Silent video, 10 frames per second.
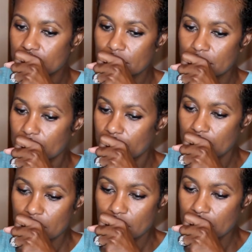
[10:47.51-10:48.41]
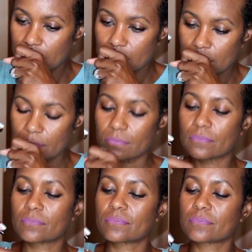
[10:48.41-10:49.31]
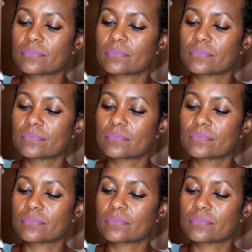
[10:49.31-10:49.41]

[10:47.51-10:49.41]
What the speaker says: Nobody speaks.